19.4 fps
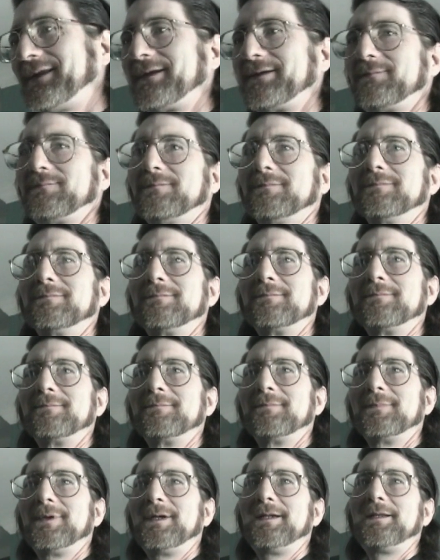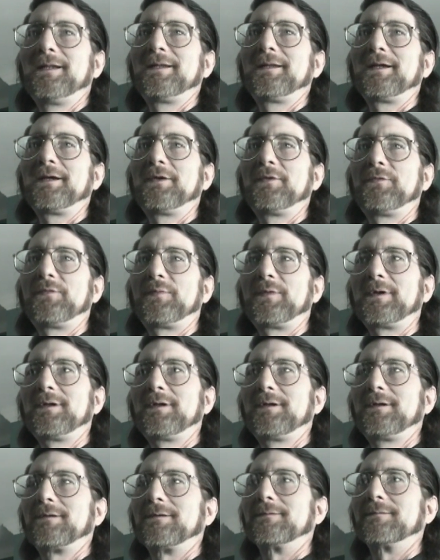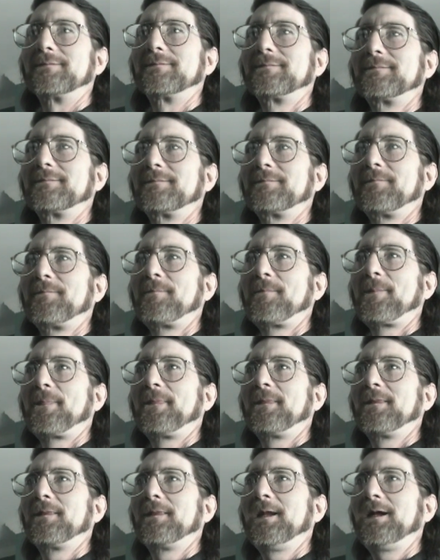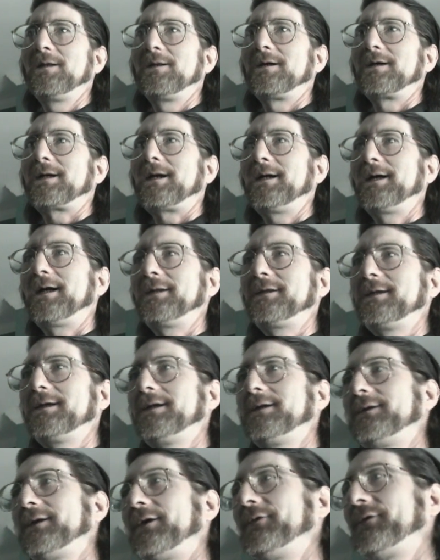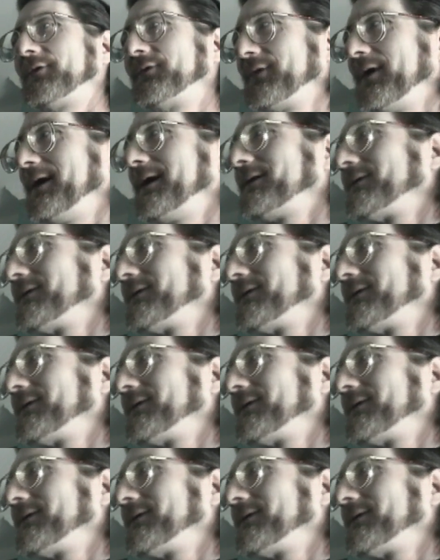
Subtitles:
them. And they think it's fun. Hey, look, I got the adults tag